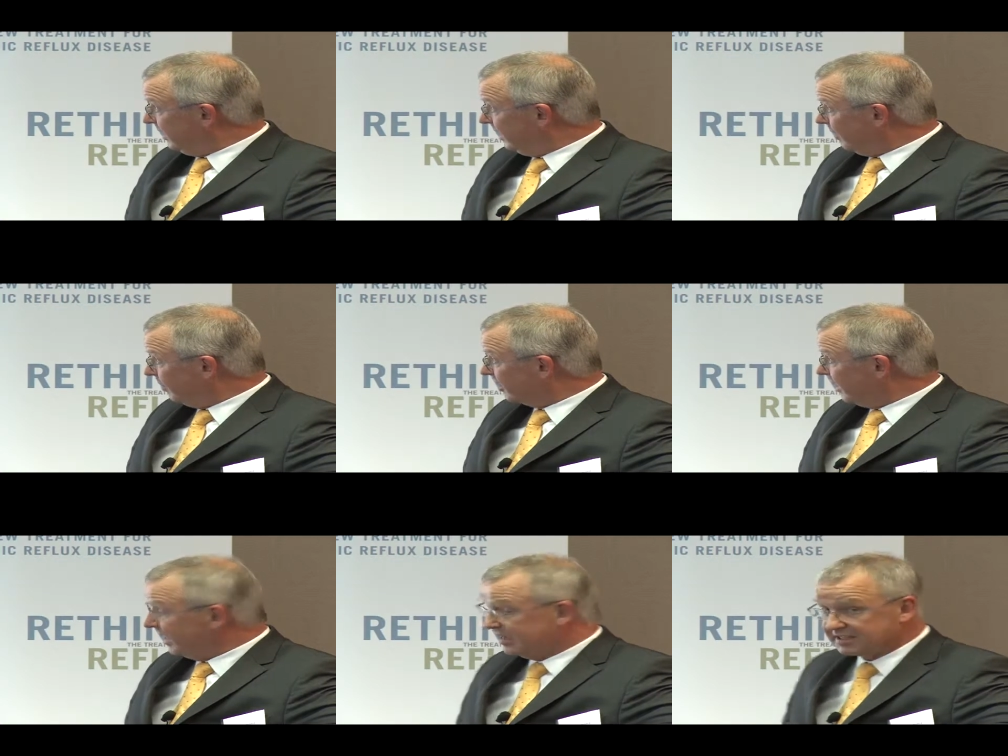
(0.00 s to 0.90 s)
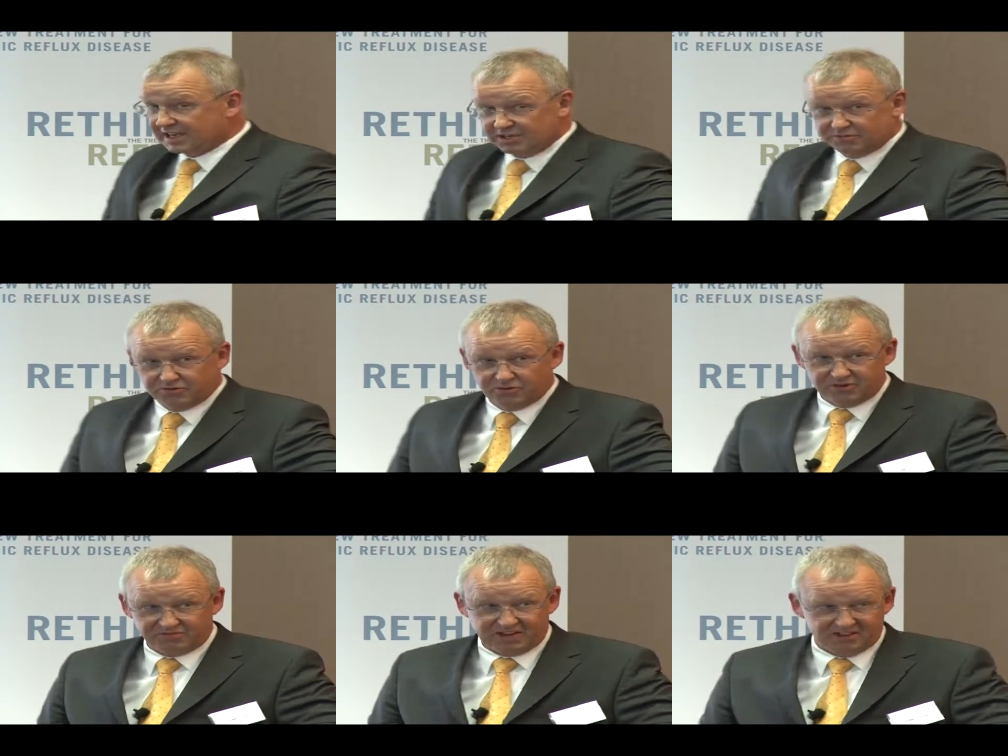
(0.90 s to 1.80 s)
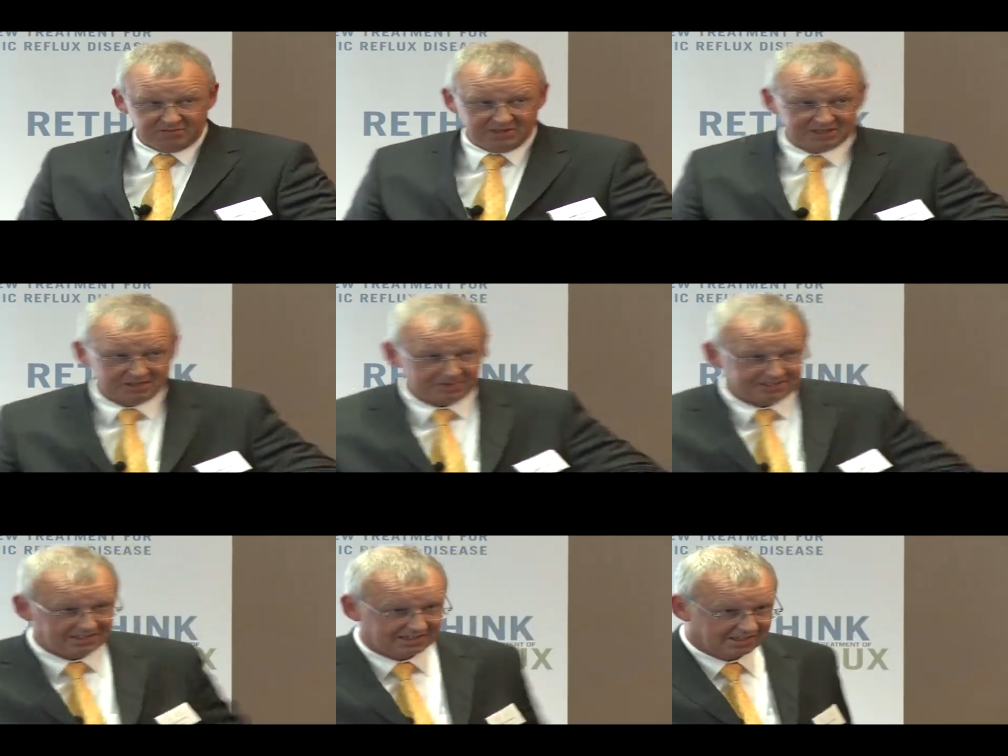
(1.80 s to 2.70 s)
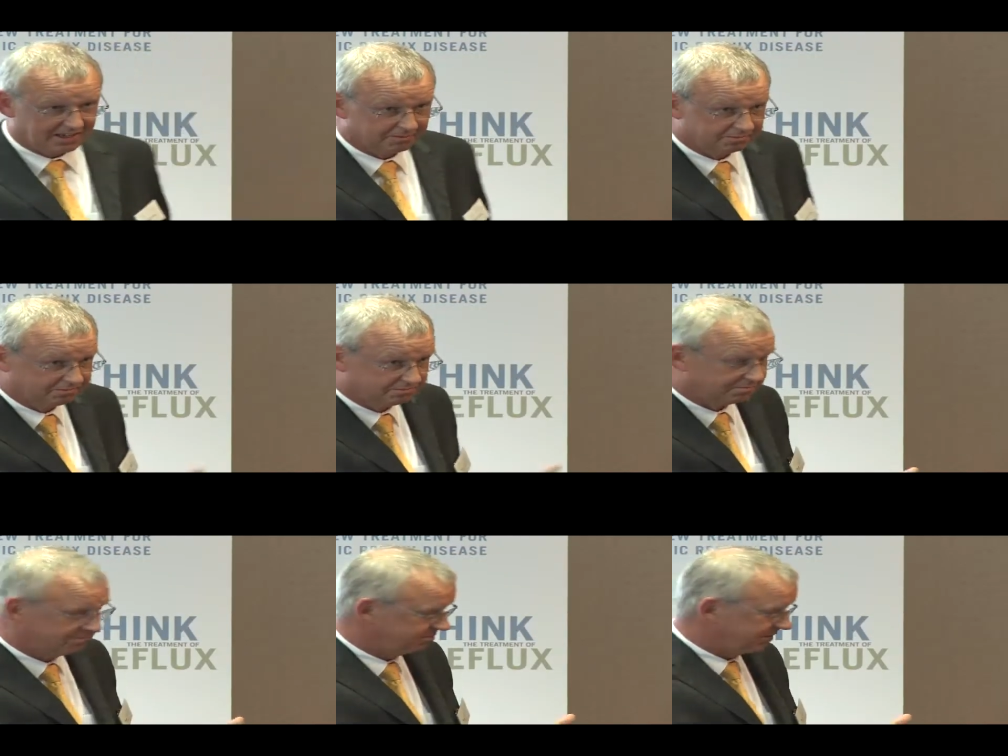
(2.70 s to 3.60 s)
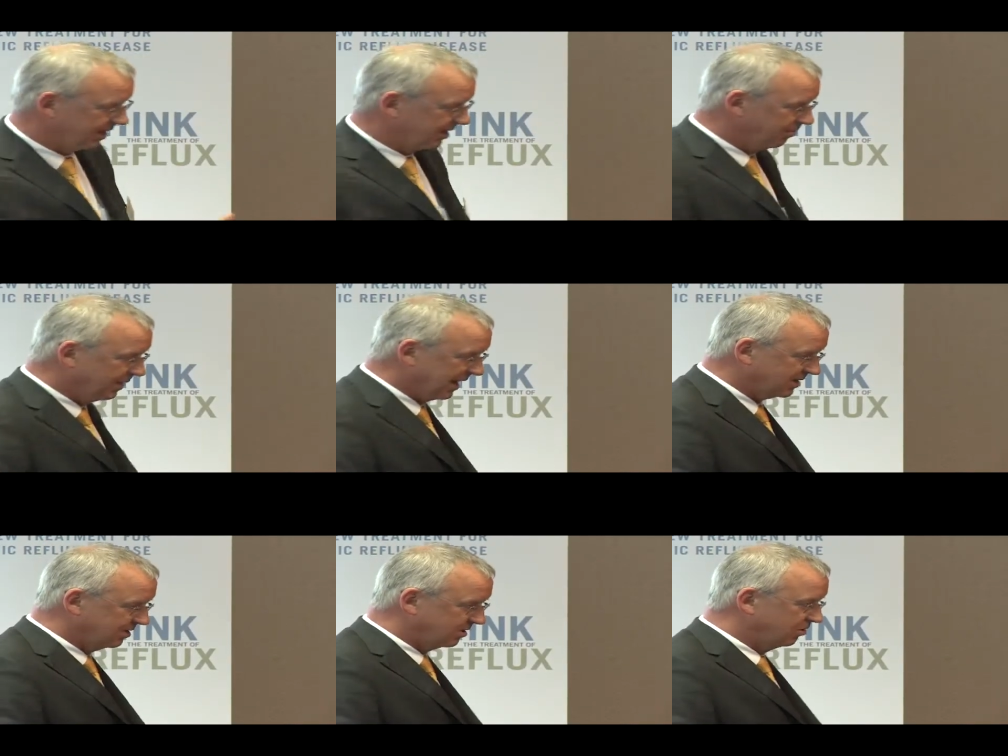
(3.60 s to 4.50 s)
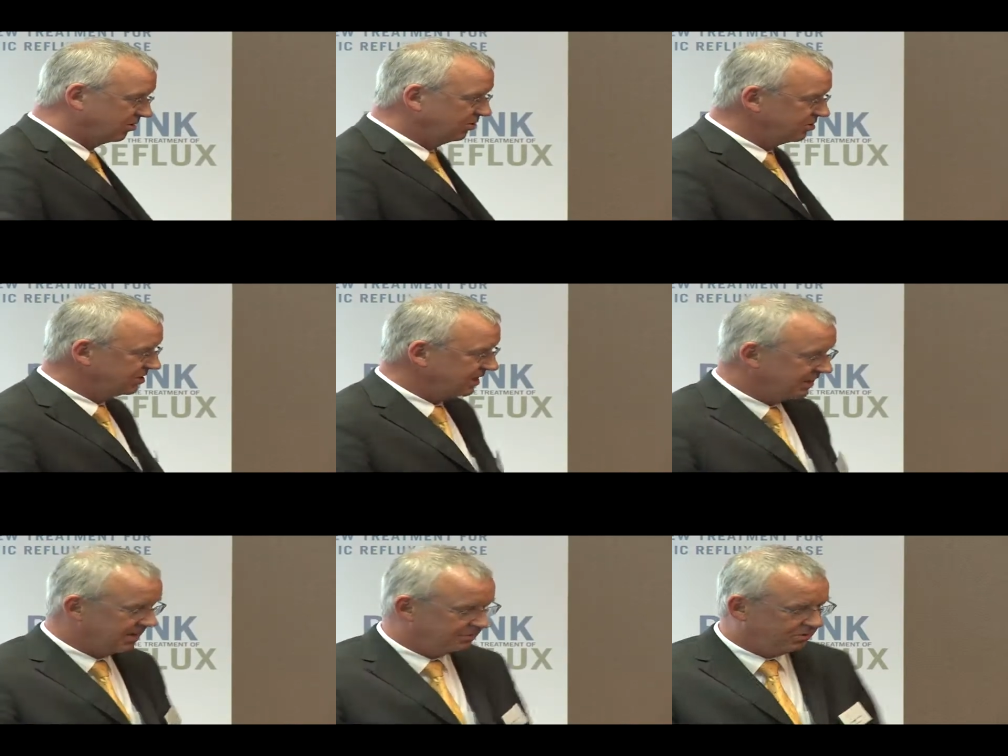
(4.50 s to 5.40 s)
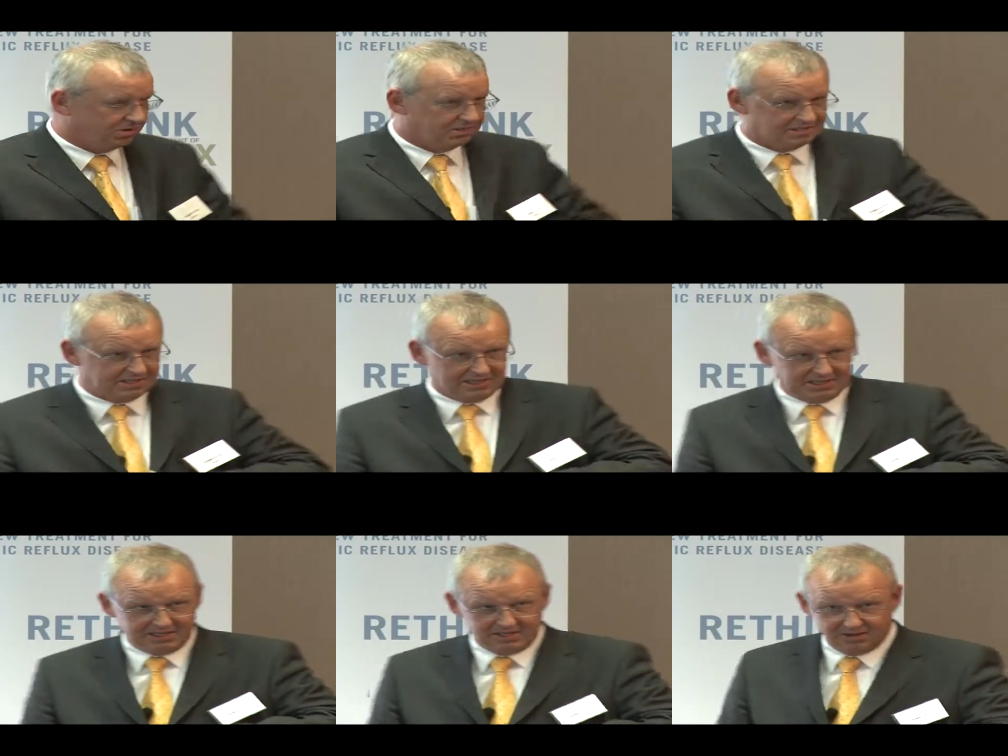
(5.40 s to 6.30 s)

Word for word: I'm not going to entertain you for 45 minutes. I basically come can come back to the conclusions at that point uh,